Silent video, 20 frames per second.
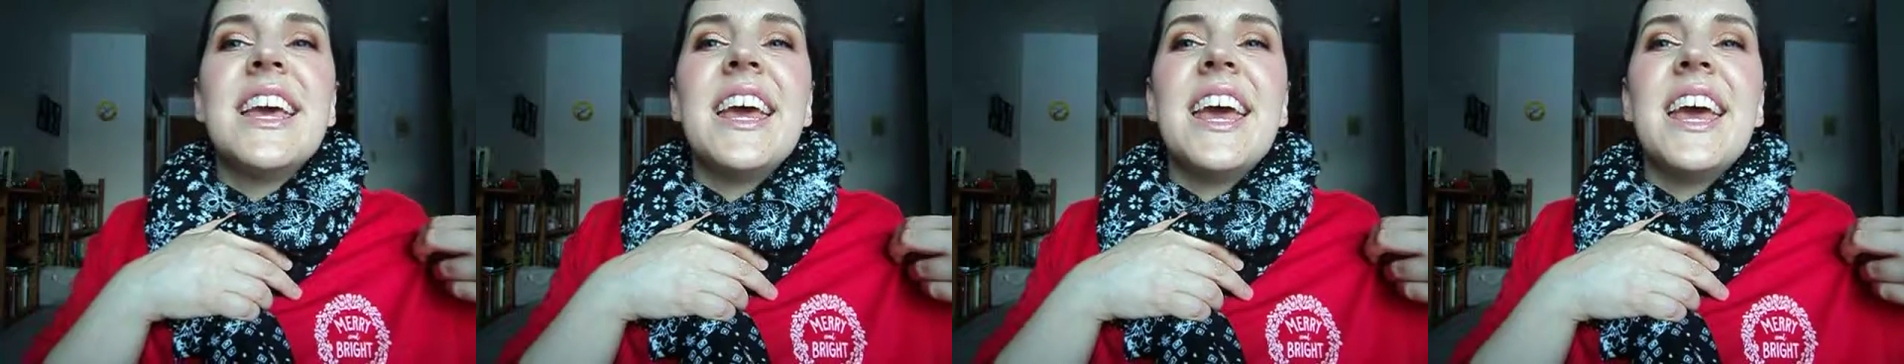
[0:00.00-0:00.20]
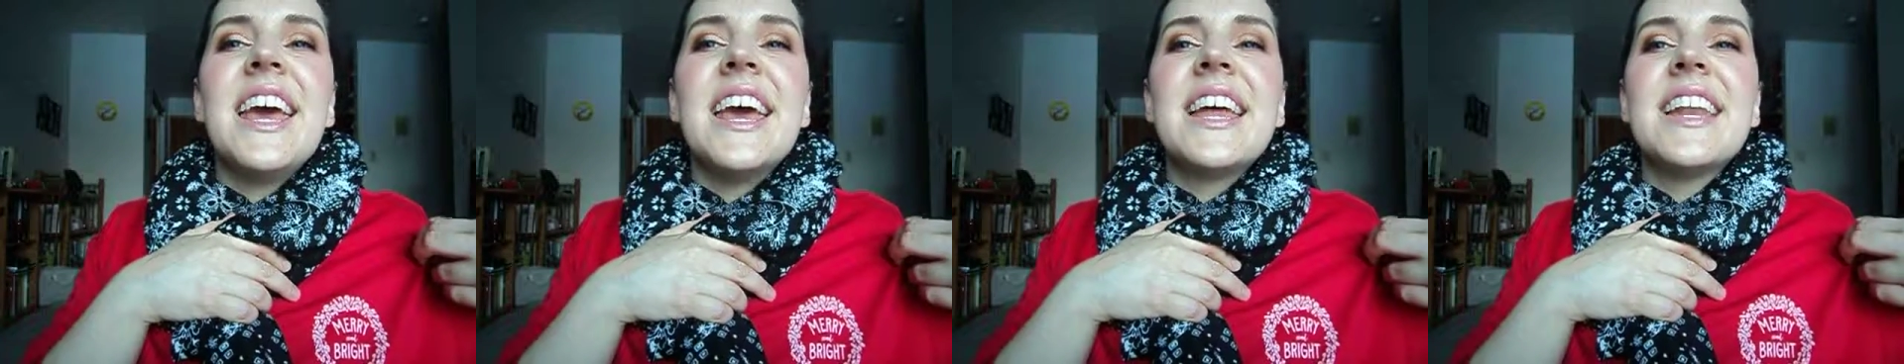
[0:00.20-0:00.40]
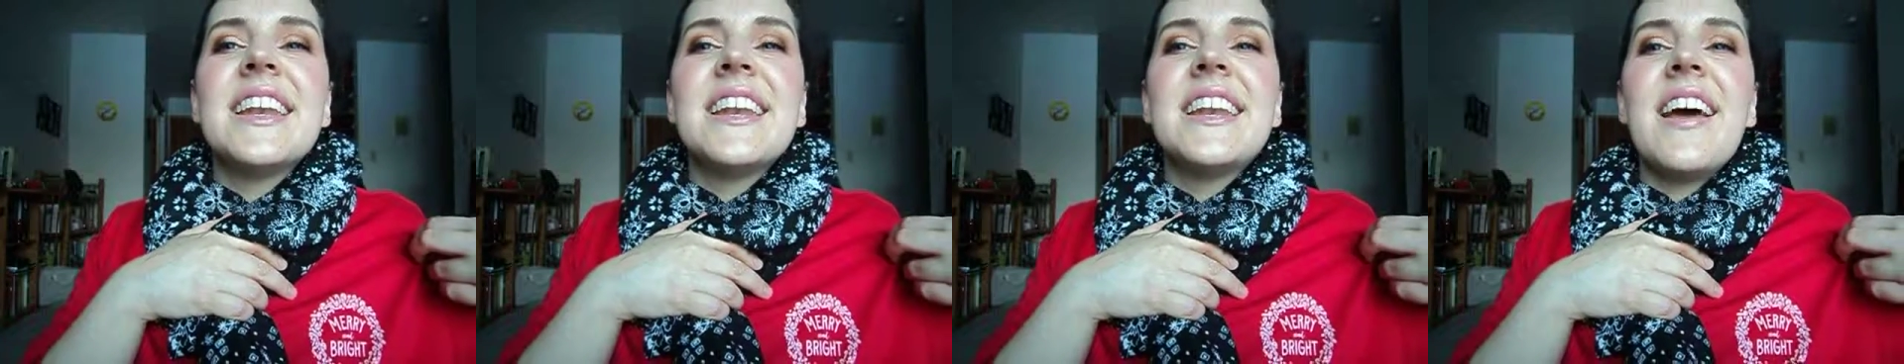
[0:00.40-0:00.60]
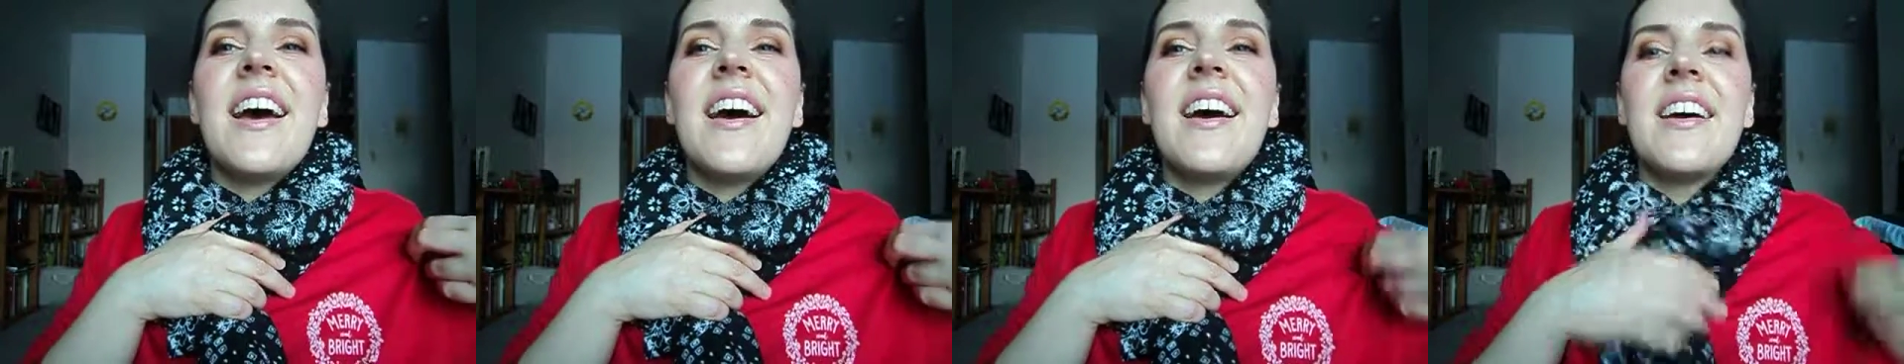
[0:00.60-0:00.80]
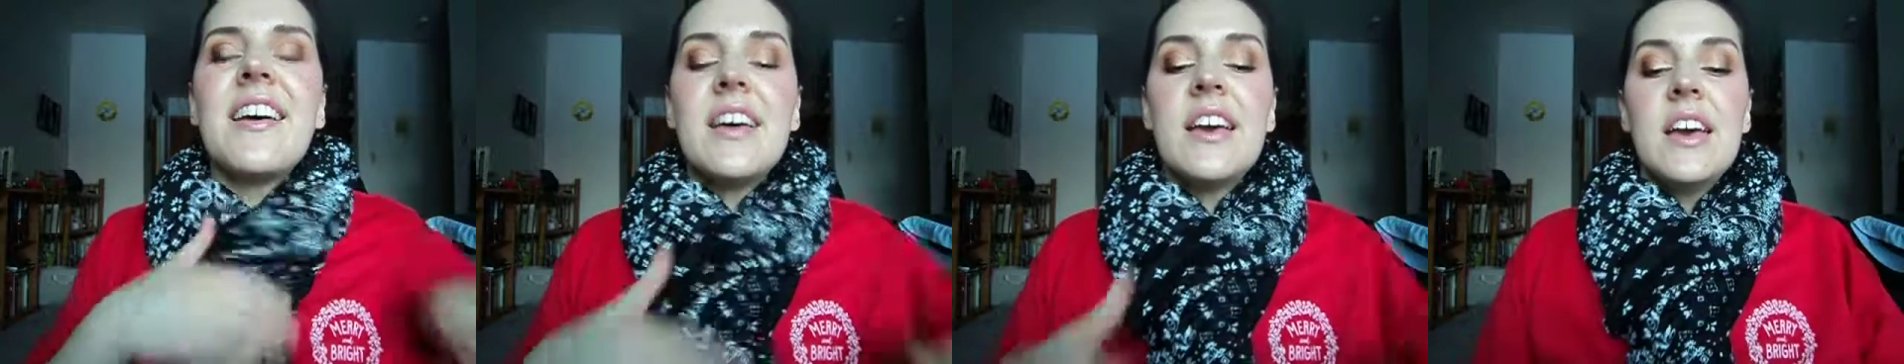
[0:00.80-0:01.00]
And
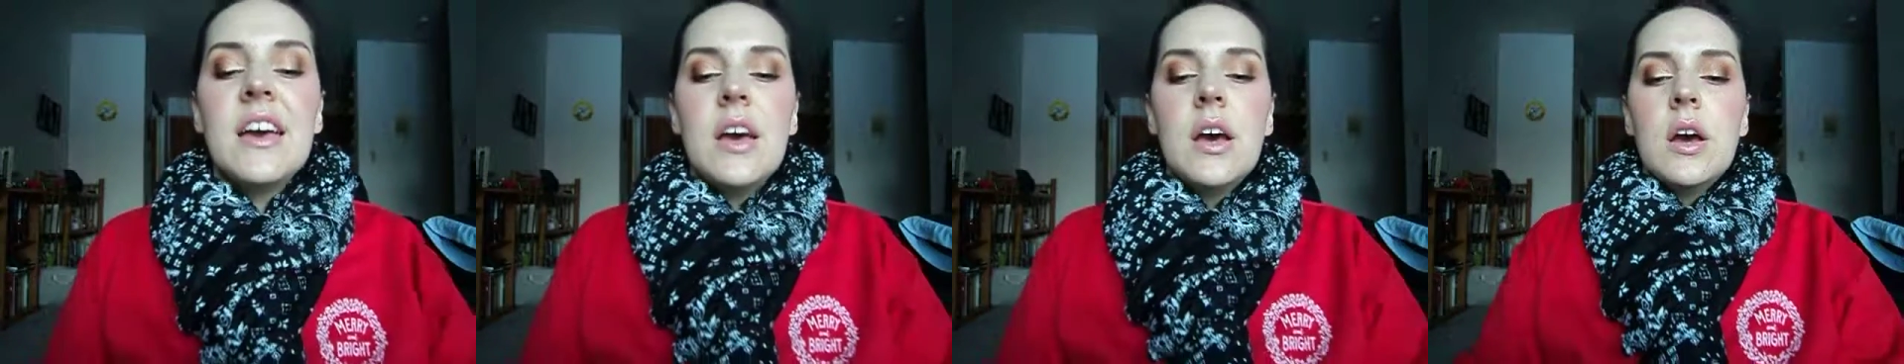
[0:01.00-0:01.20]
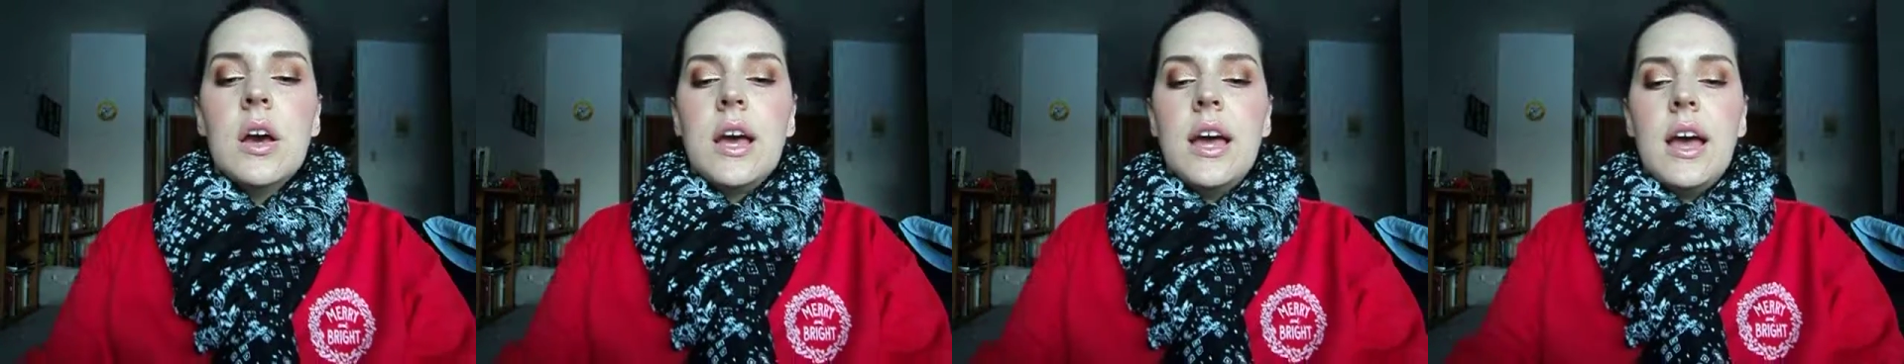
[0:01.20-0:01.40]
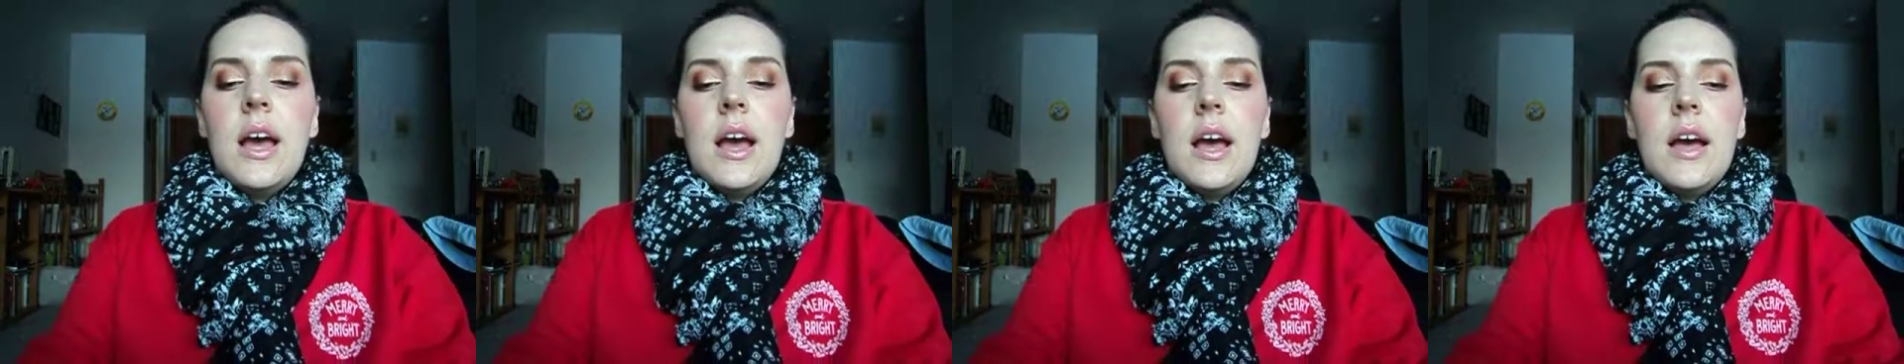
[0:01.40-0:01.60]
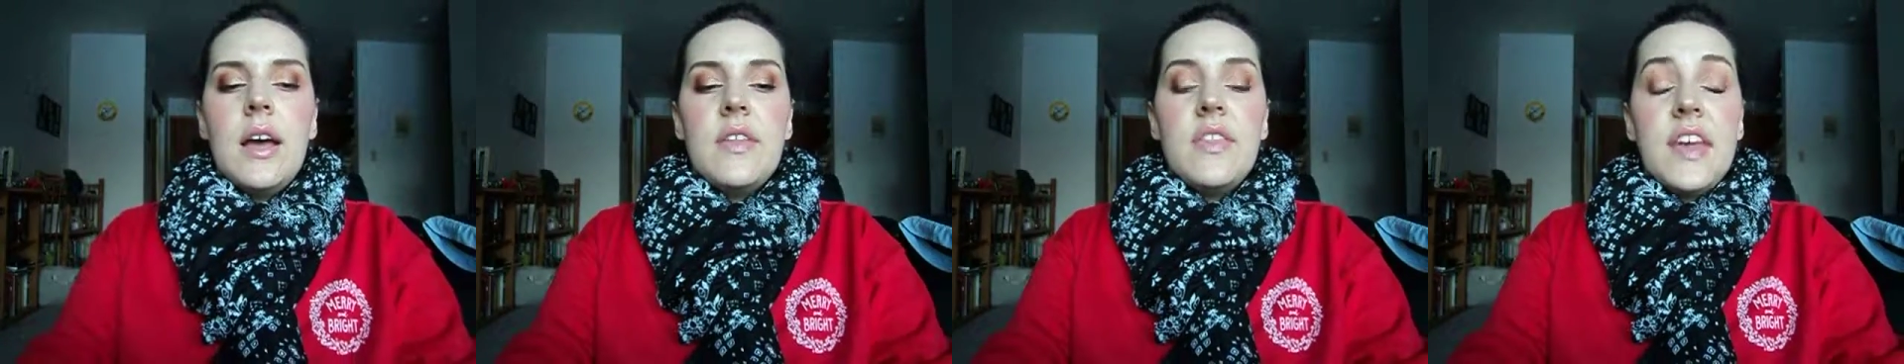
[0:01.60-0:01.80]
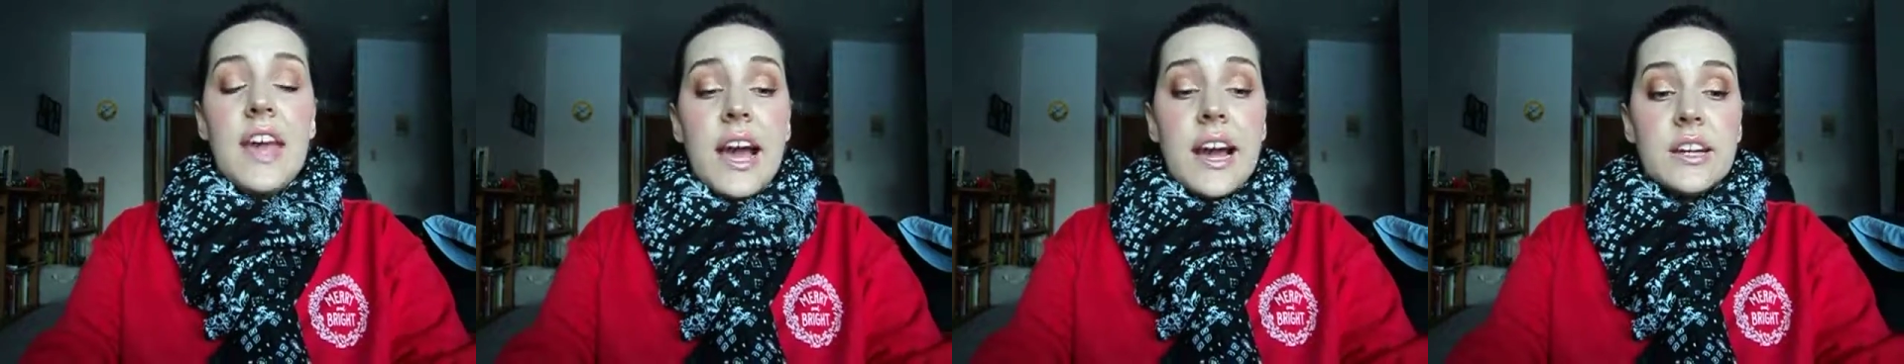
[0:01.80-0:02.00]

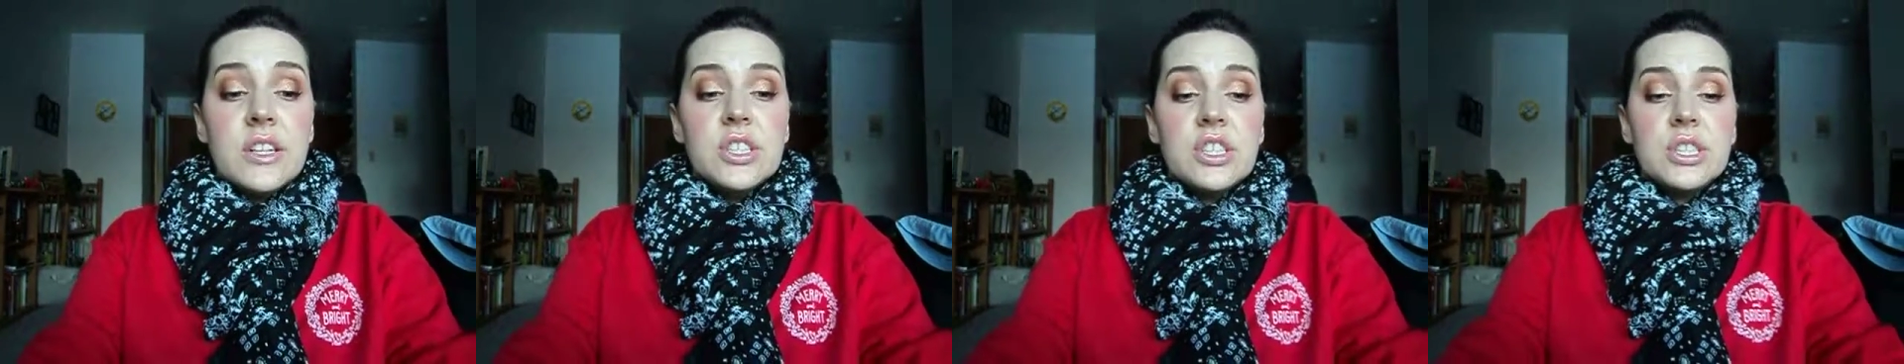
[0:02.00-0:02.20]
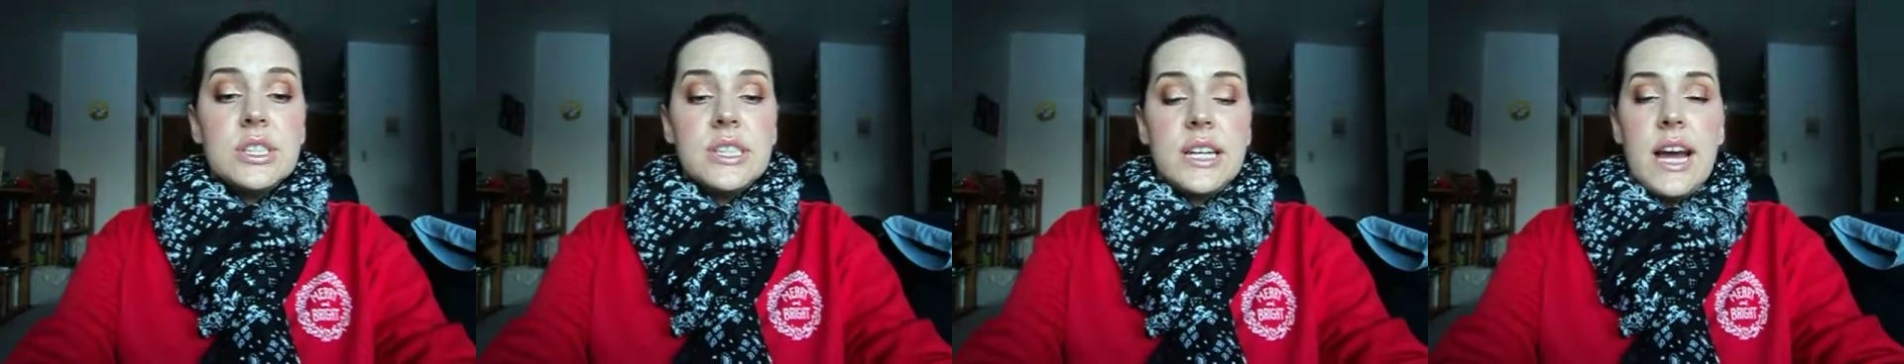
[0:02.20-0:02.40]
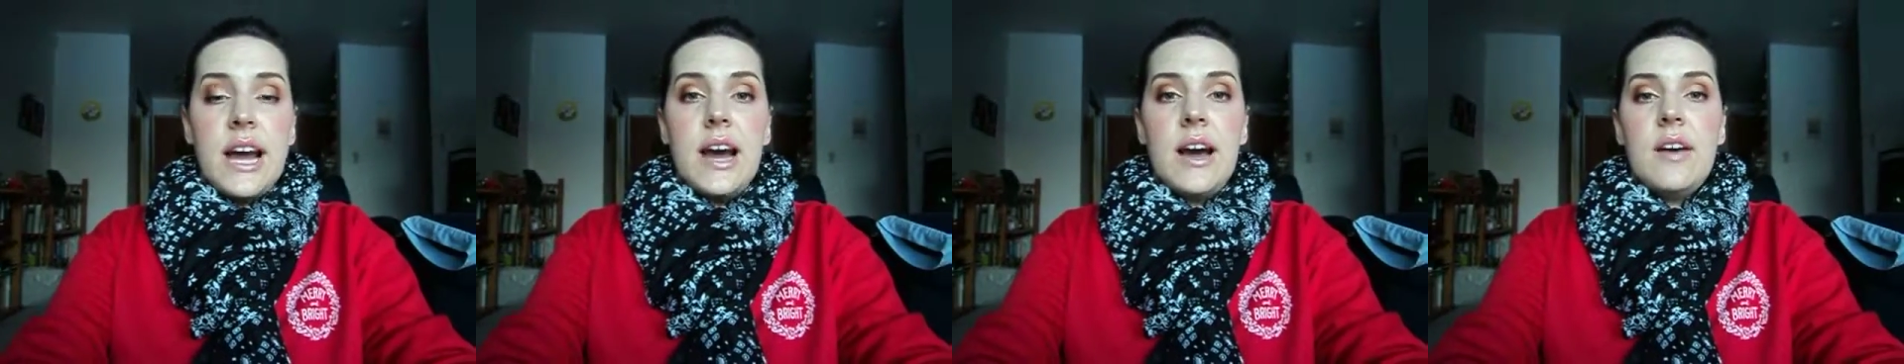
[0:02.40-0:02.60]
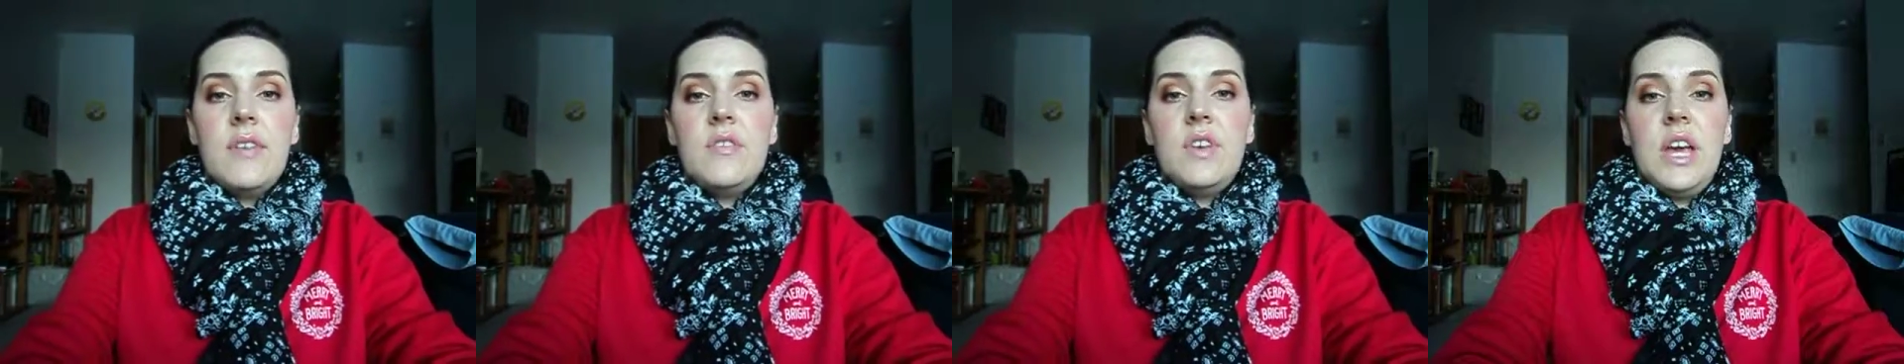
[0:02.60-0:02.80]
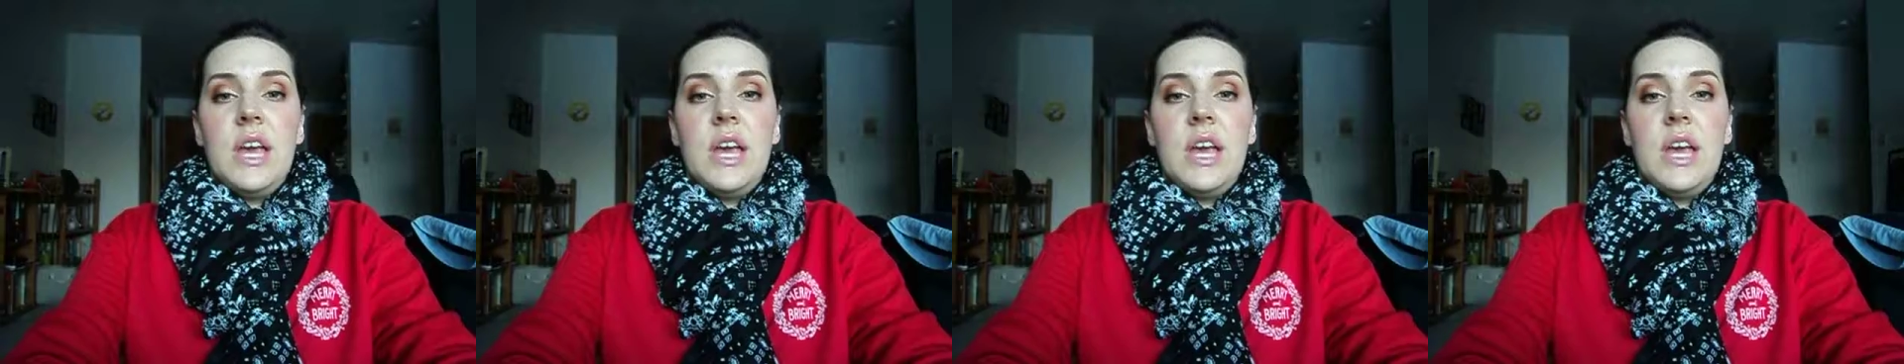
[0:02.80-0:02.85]
they actually have